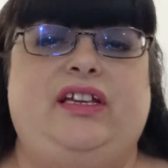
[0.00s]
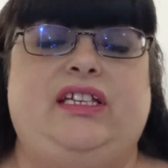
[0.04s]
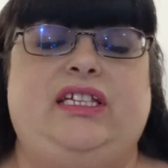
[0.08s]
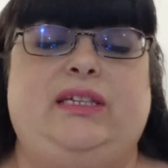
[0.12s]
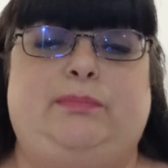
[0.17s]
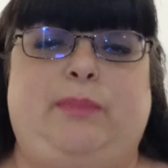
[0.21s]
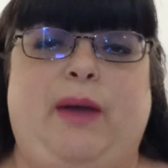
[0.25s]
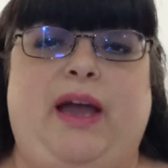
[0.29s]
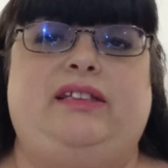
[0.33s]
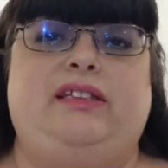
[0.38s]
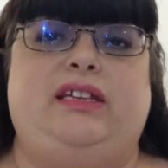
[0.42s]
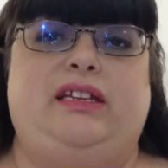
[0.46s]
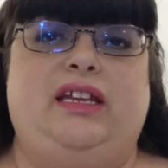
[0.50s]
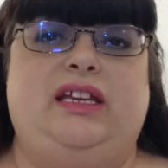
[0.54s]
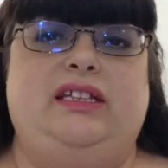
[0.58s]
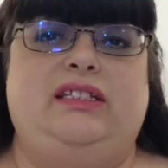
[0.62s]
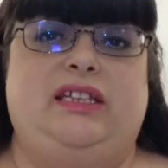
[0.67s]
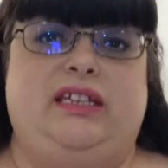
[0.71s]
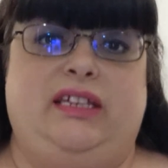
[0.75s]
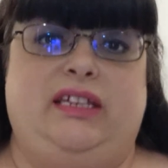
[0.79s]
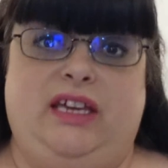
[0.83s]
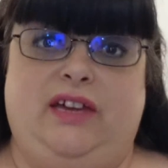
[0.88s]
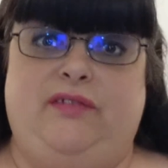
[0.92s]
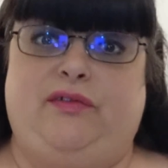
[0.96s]
expected
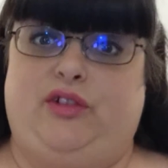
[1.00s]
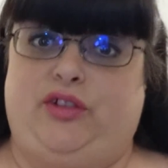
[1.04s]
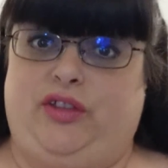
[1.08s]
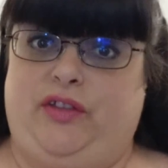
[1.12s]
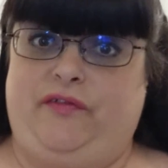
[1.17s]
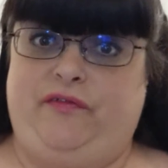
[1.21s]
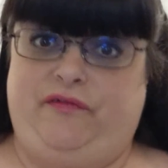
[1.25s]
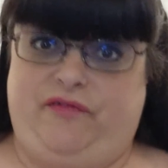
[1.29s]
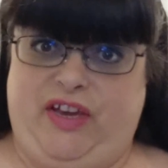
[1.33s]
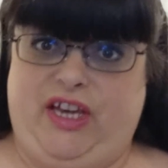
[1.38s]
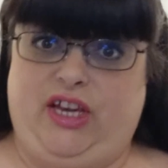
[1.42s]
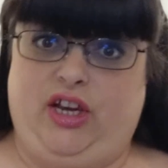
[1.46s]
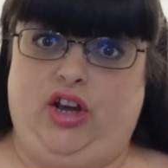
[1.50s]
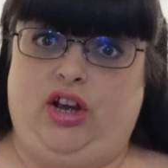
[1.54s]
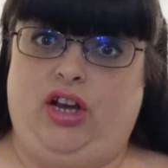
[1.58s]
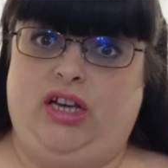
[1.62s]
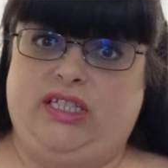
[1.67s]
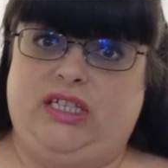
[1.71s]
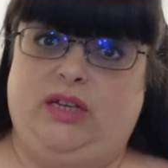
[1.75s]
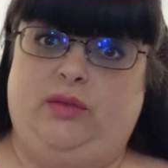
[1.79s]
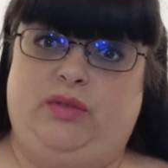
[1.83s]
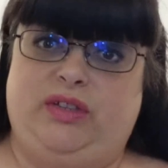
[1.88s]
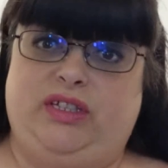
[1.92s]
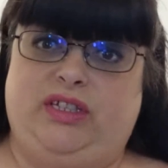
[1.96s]
it to give her the finger
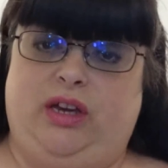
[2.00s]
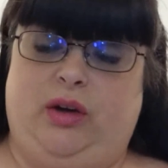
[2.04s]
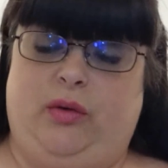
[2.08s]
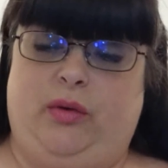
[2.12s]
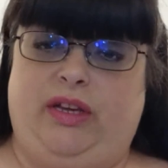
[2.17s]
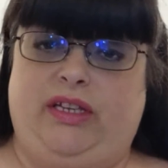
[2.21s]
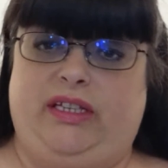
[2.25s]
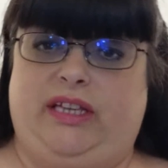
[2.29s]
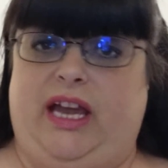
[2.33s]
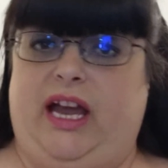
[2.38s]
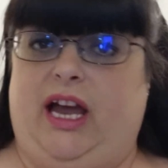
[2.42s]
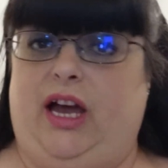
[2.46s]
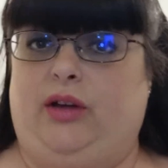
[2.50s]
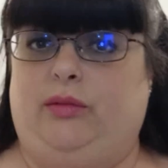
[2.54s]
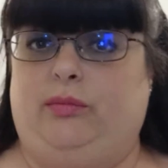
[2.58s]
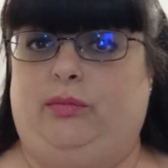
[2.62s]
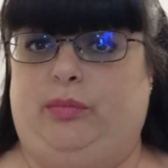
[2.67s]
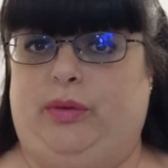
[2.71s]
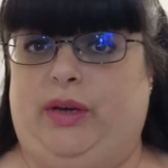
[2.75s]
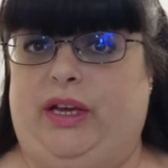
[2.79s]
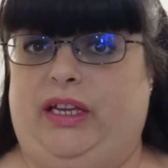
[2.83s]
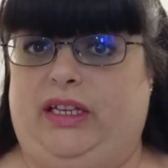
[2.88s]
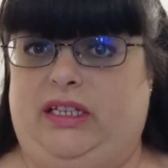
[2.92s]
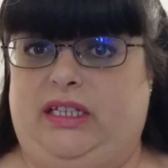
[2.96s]
as it was going down,
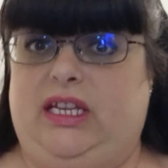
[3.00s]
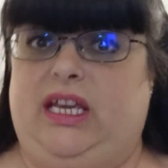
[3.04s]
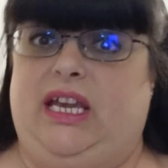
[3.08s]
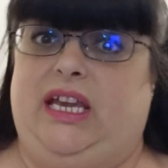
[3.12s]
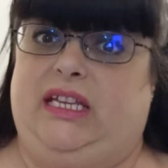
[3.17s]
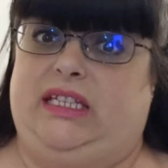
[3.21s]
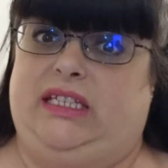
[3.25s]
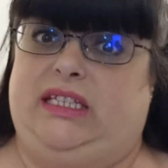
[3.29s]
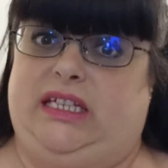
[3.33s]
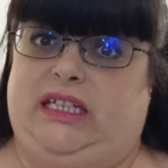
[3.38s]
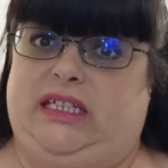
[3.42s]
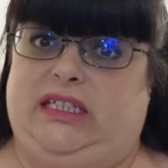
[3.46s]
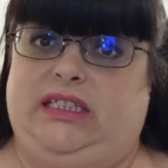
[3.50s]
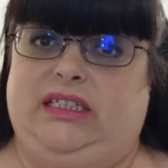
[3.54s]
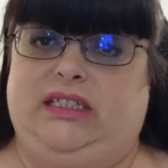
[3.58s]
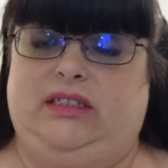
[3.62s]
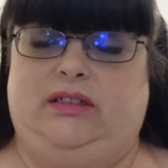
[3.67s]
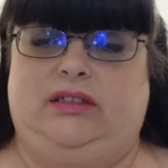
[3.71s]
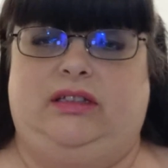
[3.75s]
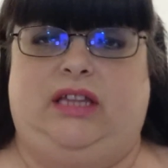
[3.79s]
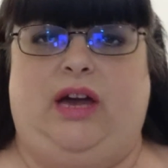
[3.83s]
but it didn't.